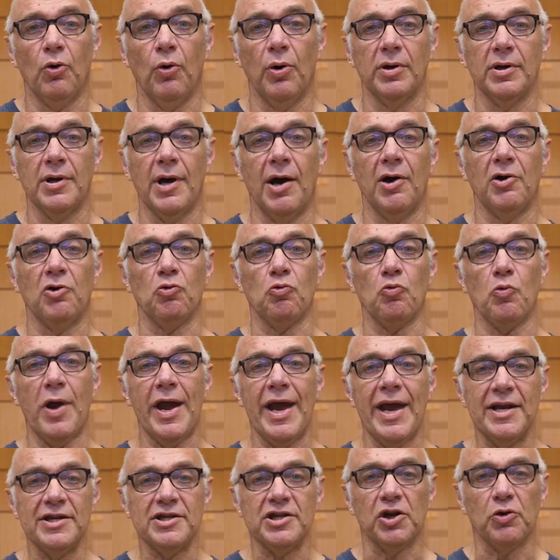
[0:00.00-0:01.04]
going down a
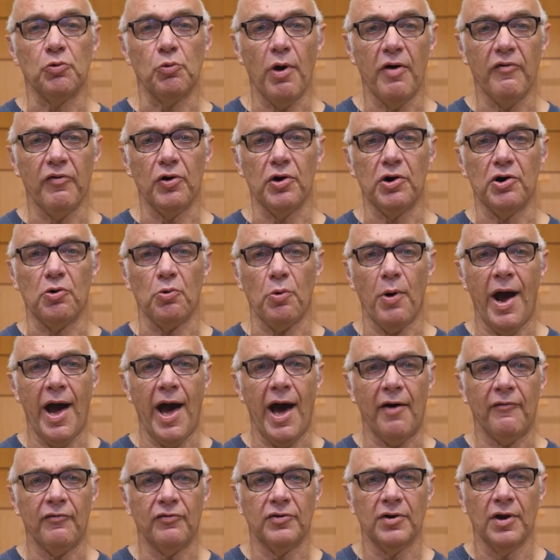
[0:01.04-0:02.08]
raging river in a
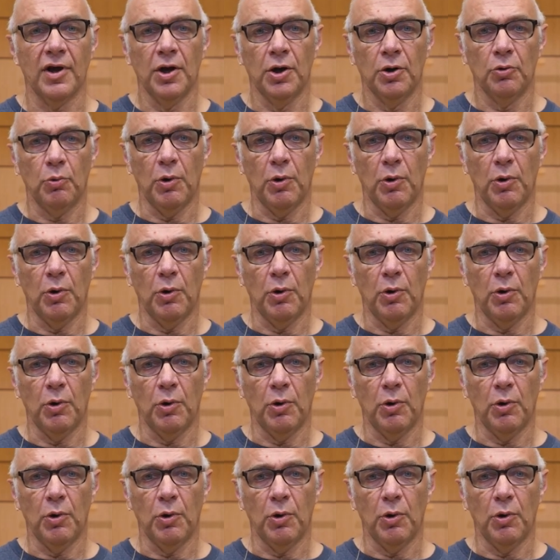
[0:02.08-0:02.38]
raft,